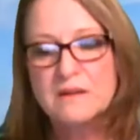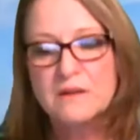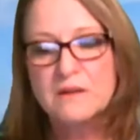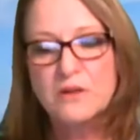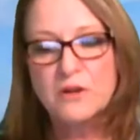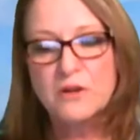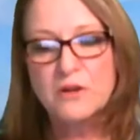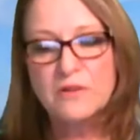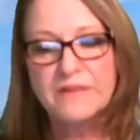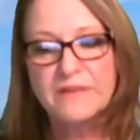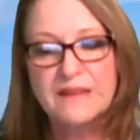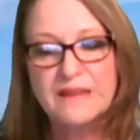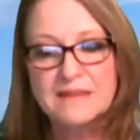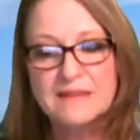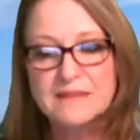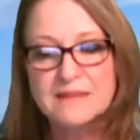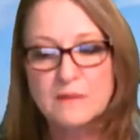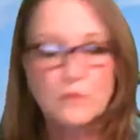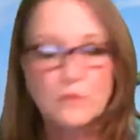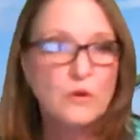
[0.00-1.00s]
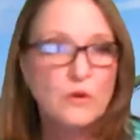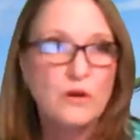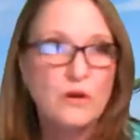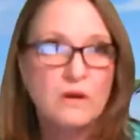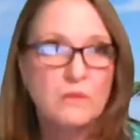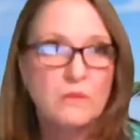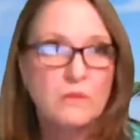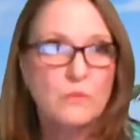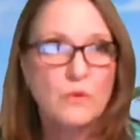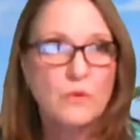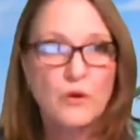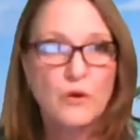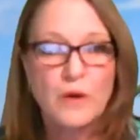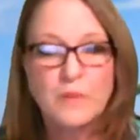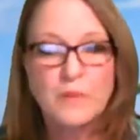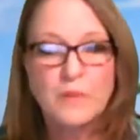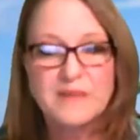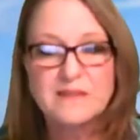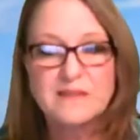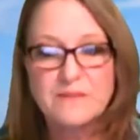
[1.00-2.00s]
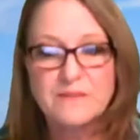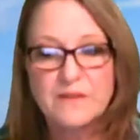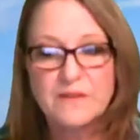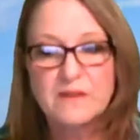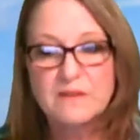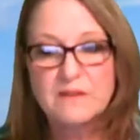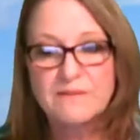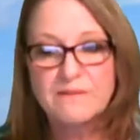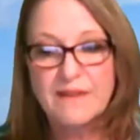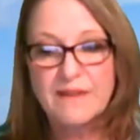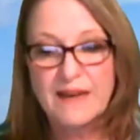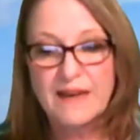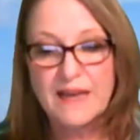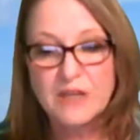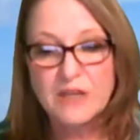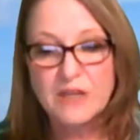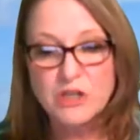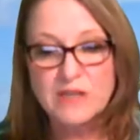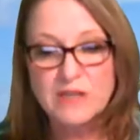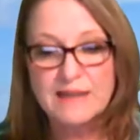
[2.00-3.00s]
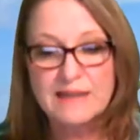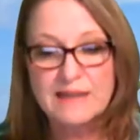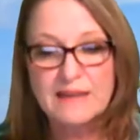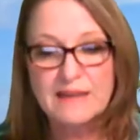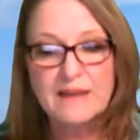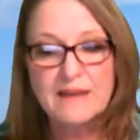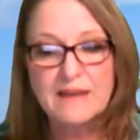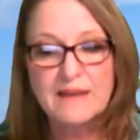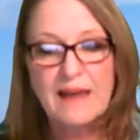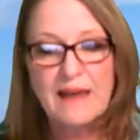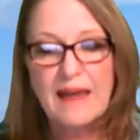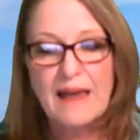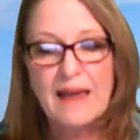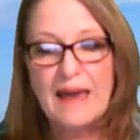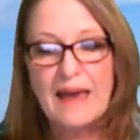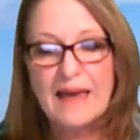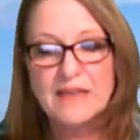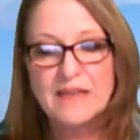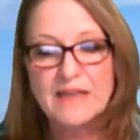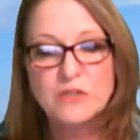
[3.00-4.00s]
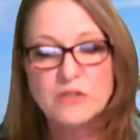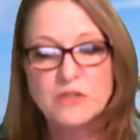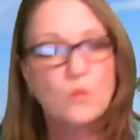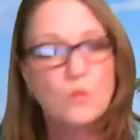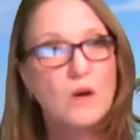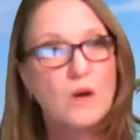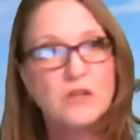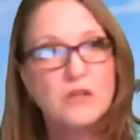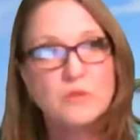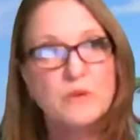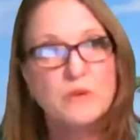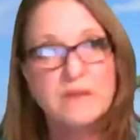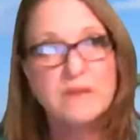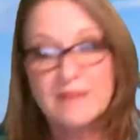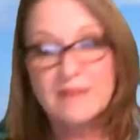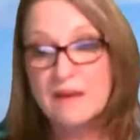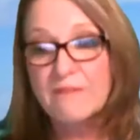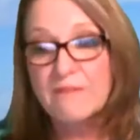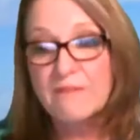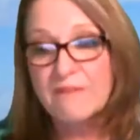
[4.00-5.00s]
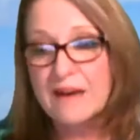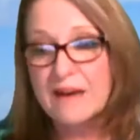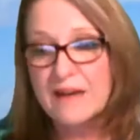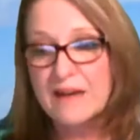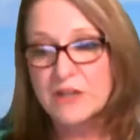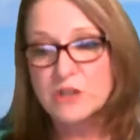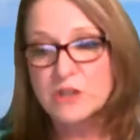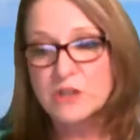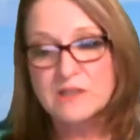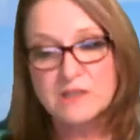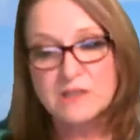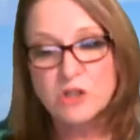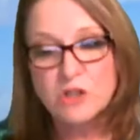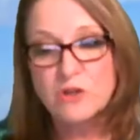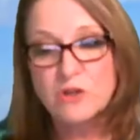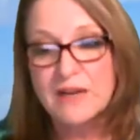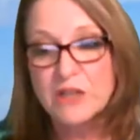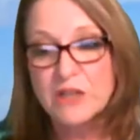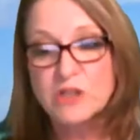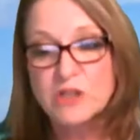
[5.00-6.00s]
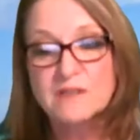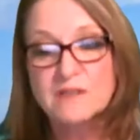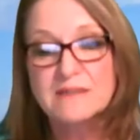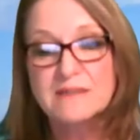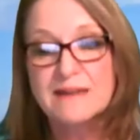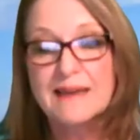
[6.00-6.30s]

things that were a bit difficult financially and what were their financial situations.